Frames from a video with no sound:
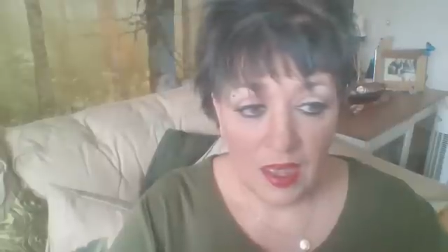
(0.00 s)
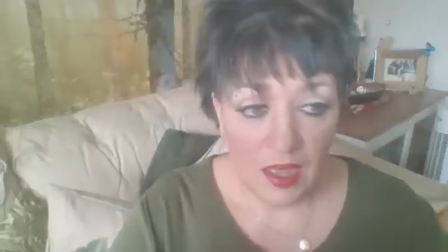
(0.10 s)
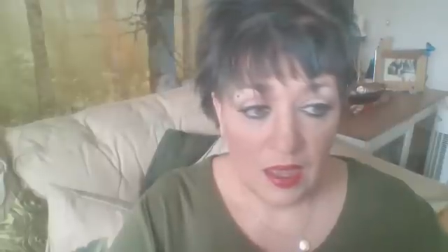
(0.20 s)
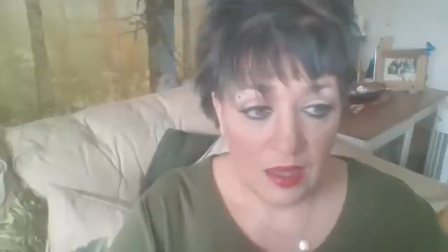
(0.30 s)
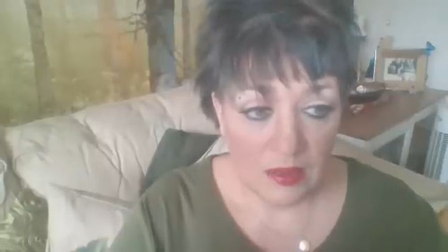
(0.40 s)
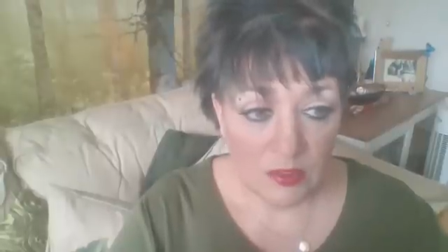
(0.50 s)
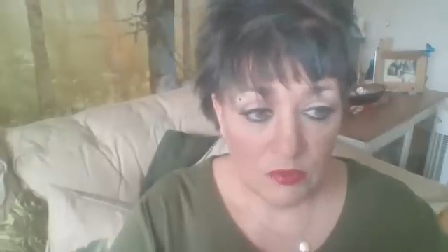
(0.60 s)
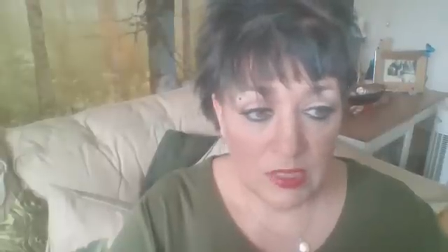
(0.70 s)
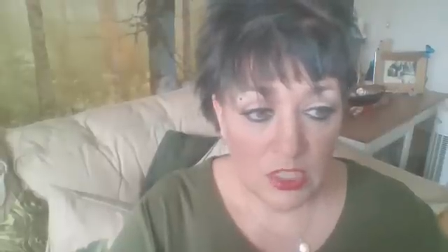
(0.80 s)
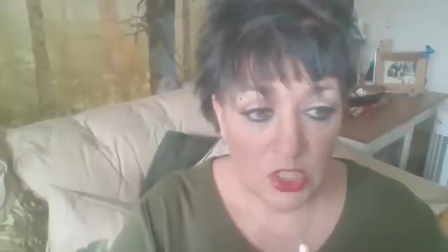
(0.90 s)
And
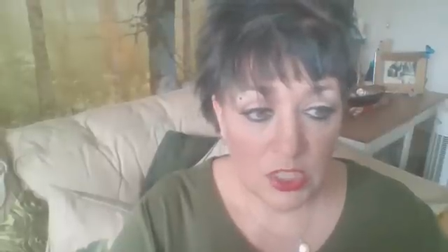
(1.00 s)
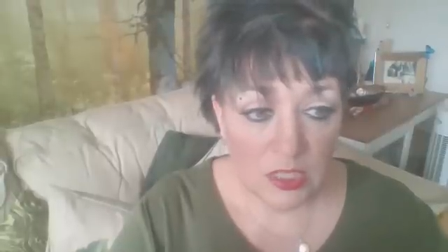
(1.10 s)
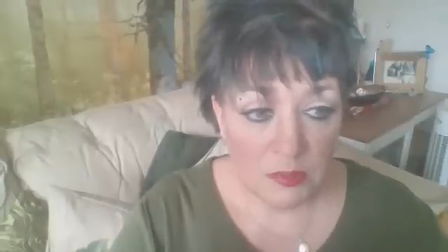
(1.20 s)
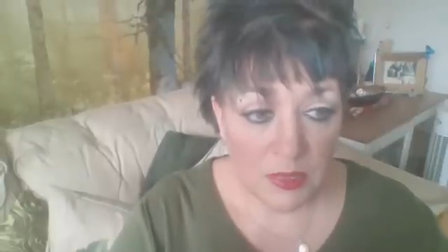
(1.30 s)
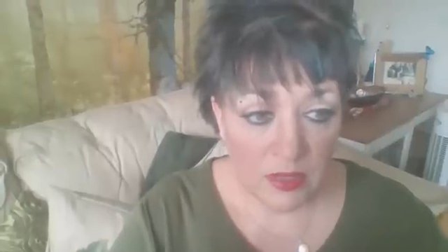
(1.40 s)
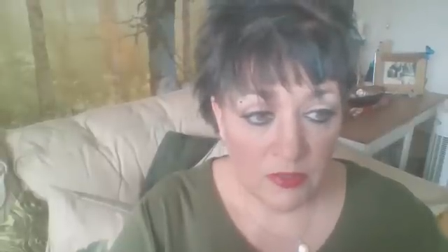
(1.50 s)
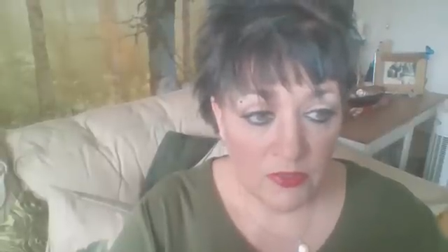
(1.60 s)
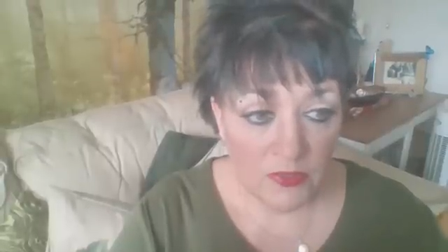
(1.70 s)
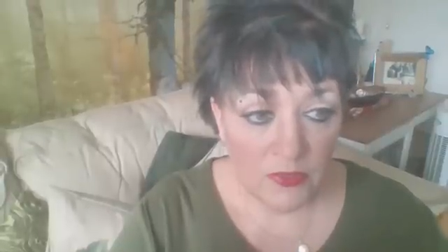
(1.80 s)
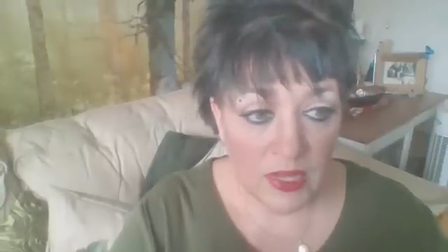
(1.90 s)
Richard
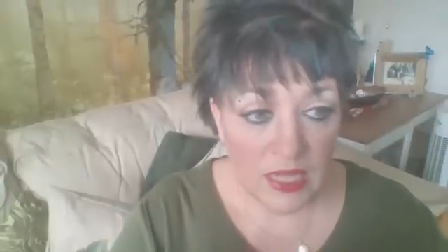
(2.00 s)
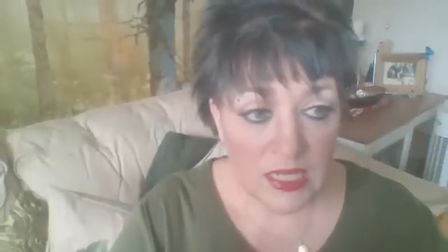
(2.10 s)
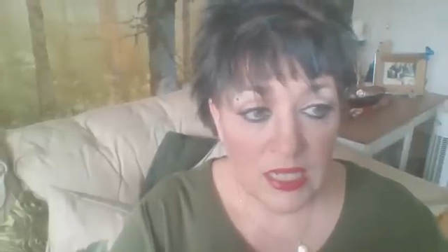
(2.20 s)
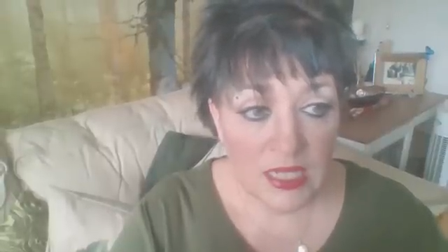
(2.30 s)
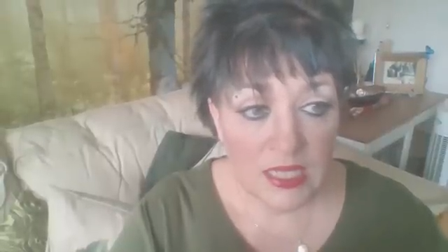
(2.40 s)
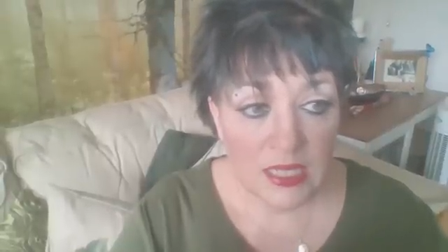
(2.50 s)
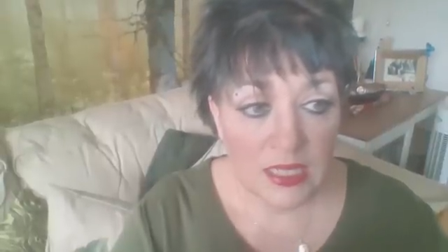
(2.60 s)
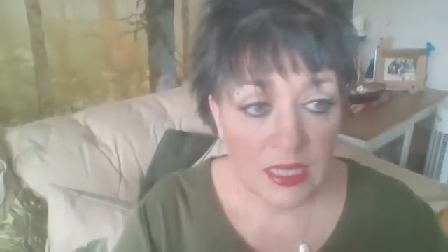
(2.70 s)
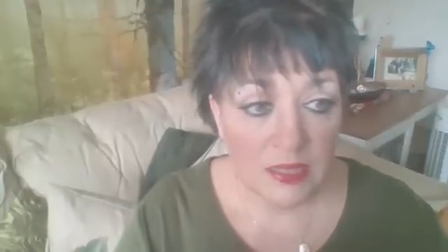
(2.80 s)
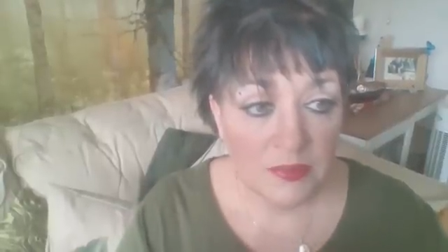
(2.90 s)
McFeeters
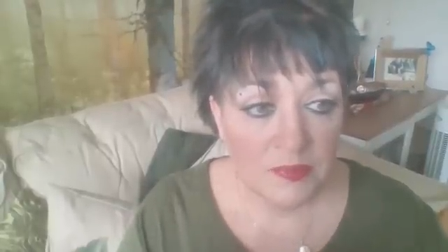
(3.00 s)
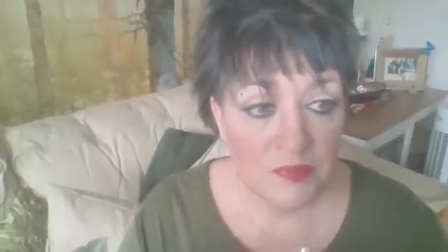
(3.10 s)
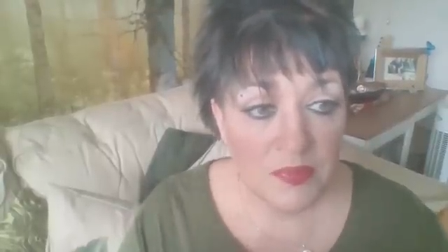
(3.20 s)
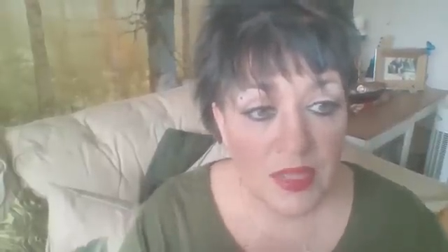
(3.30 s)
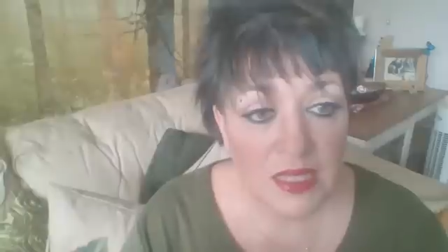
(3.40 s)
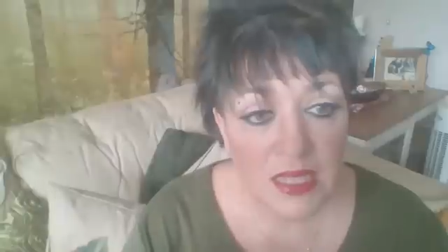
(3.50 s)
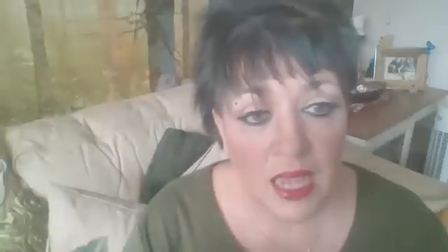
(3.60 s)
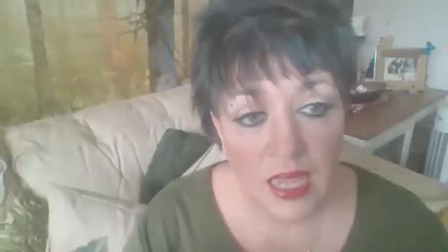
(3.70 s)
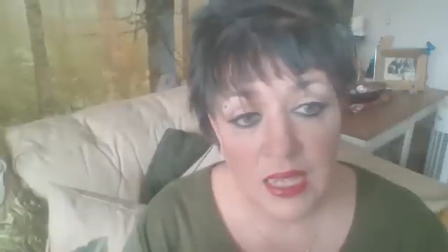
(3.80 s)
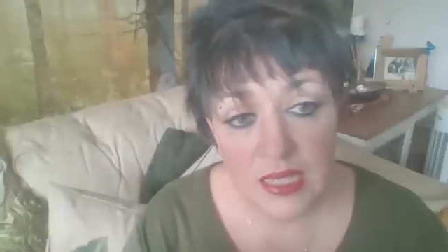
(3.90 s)

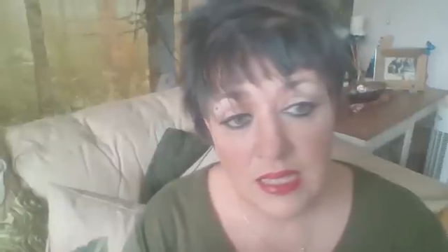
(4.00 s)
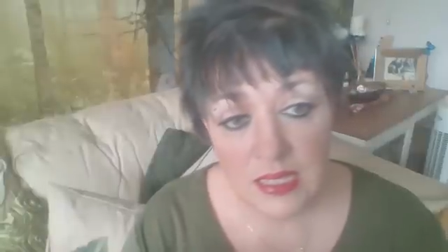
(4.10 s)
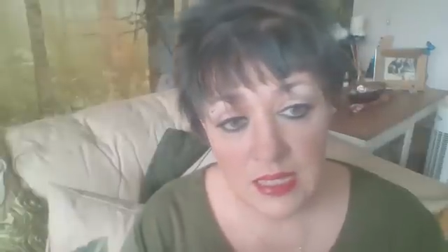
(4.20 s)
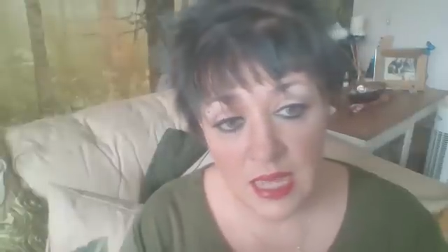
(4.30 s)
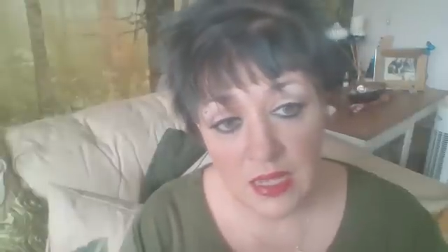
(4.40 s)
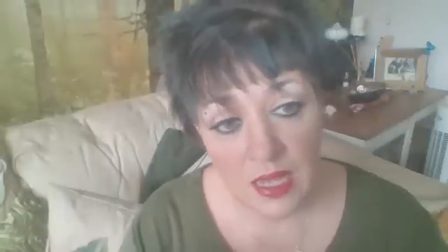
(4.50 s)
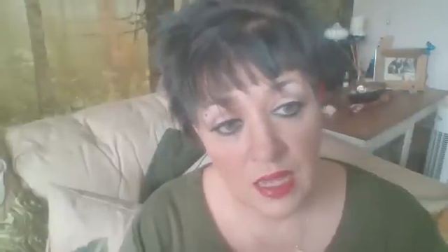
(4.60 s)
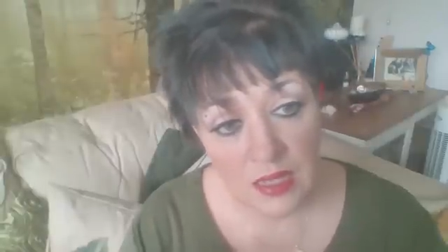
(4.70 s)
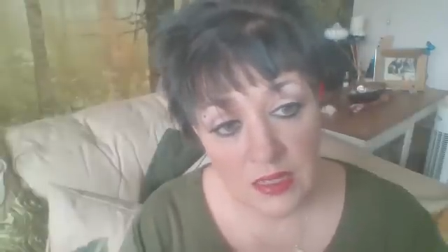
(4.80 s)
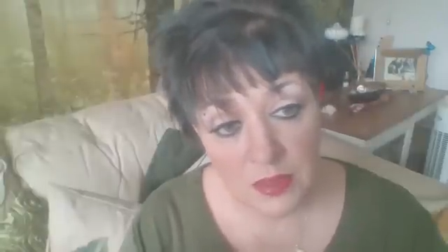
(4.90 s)
says that
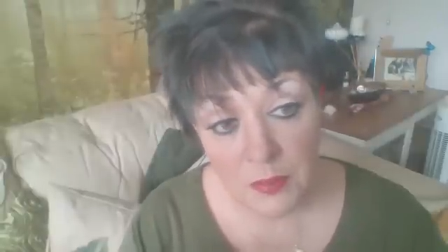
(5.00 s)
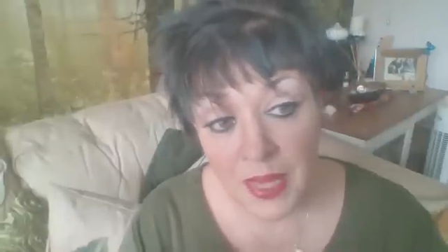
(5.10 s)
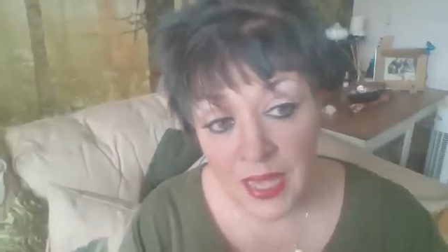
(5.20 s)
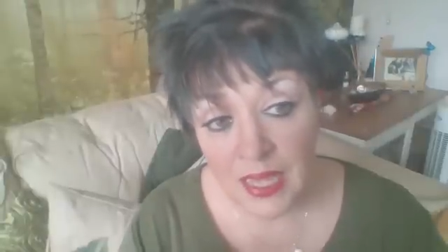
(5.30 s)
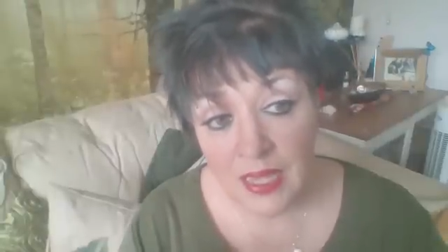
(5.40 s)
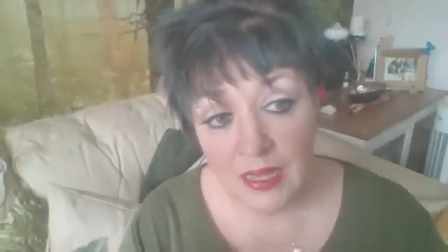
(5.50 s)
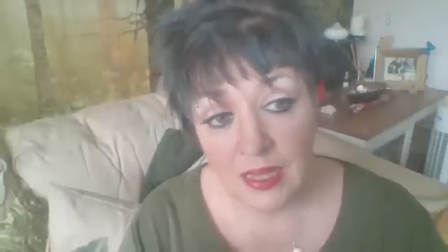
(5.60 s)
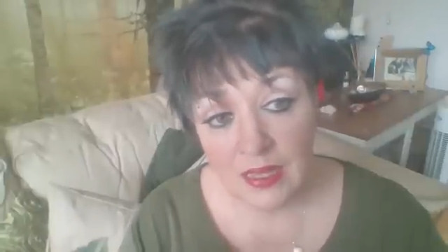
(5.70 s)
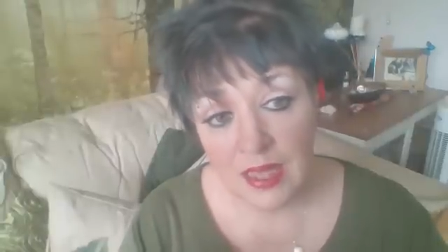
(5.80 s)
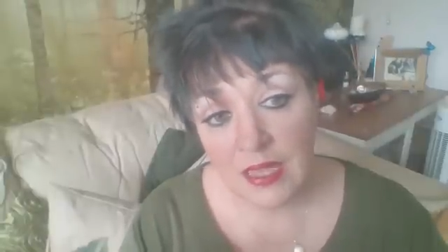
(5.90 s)
to me,
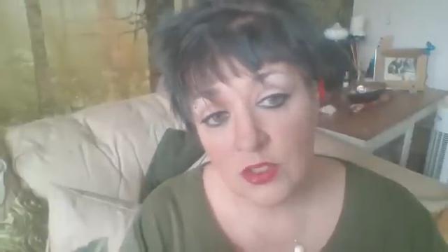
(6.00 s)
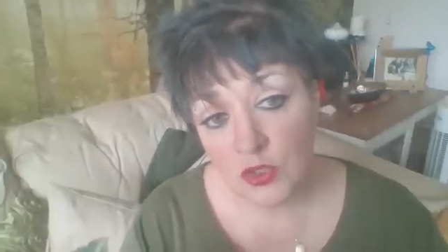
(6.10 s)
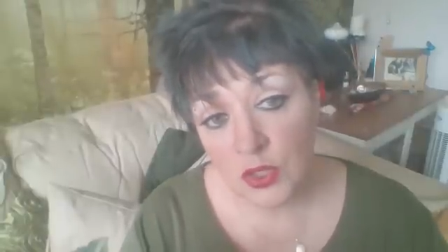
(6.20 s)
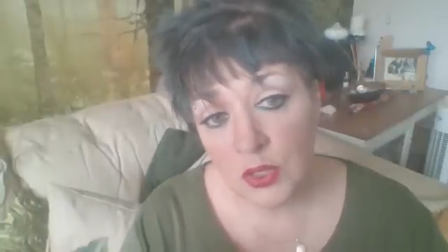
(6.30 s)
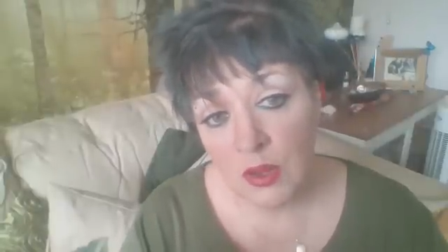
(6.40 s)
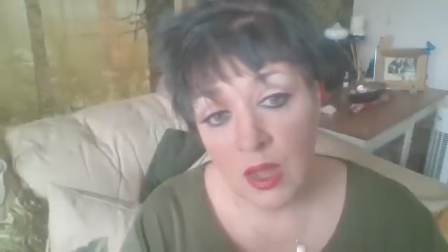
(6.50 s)
that's true.